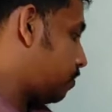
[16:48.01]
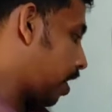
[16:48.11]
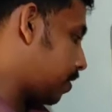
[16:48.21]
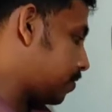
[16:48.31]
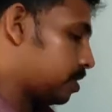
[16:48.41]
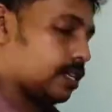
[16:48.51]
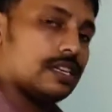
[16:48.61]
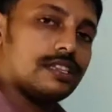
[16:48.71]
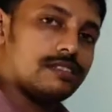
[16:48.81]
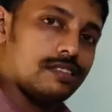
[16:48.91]
we have
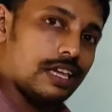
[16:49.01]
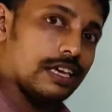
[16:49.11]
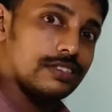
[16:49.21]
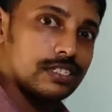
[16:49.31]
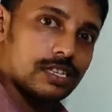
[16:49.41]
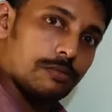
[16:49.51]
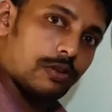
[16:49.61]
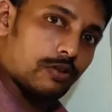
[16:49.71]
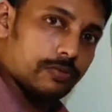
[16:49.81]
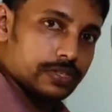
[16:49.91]
seen 3
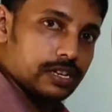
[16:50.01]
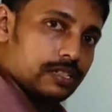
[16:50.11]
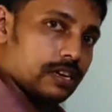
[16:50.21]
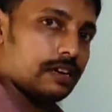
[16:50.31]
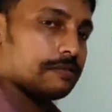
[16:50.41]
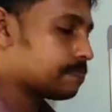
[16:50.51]
subgroups are there.